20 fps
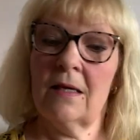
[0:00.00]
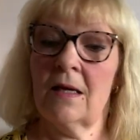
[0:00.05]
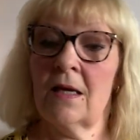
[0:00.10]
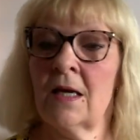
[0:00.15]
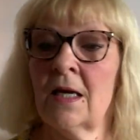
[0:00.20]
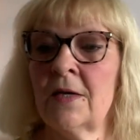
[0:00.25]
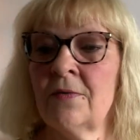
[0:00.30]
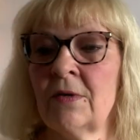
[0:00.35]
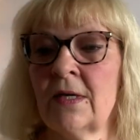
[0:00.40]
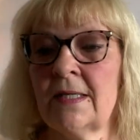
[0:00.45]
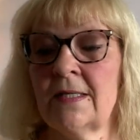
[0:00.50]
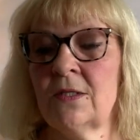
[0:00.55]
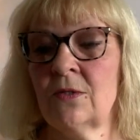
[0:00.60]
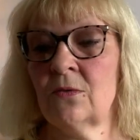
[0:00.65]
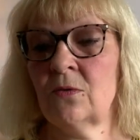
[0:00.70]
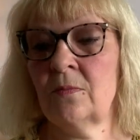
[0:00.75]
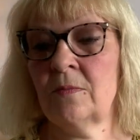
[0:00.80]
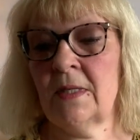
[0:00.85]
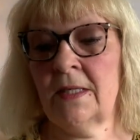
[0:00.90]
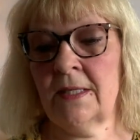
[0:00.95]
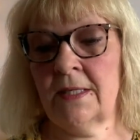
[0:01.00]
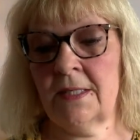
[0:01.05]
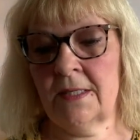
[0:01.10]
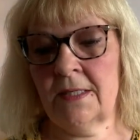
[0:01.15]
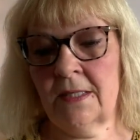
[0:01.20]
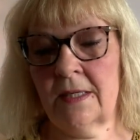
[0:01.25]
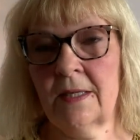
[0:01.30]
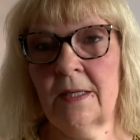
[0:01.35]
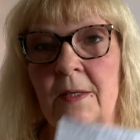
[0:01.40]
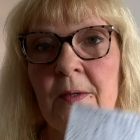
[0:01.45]
I write all my
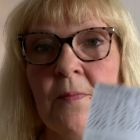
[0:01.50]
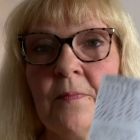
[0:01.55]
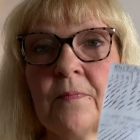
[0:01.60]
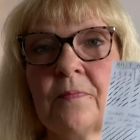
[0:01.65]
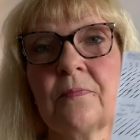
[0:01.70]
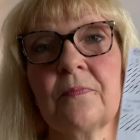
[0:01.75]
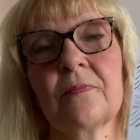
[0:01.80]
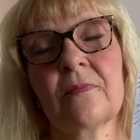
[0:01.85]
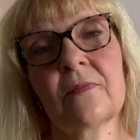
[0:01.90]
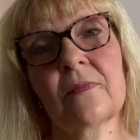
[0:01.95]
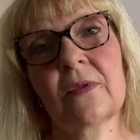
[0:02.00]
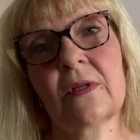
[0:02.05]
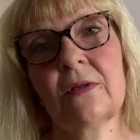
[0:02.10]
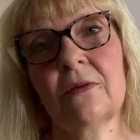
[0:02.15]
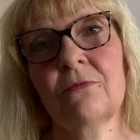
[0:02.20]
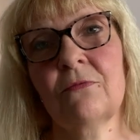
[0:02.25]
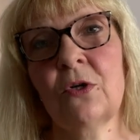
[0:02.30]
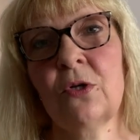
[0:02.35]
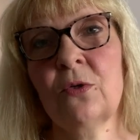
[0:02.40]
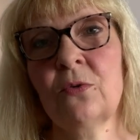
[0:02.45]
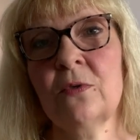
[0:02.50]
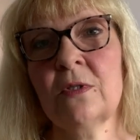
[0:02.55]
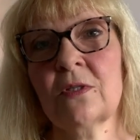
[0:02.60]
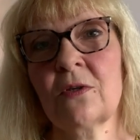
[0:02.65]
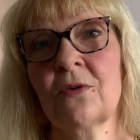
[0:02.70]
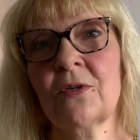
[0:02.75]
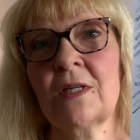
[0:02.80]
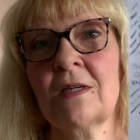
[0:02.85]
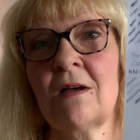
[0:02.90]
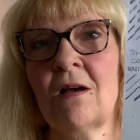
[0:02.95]
rows
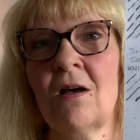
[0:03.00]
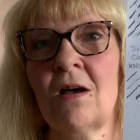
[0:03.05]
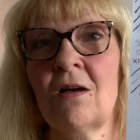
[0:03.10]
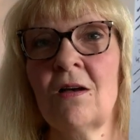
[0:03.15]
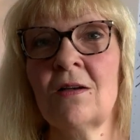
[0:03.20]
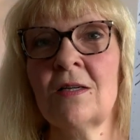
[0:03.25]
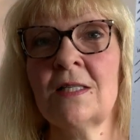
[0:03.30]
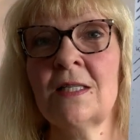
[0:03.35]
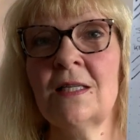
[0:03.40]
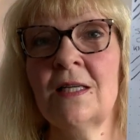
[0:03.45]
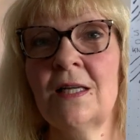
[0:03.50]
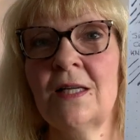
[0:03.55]
on a card,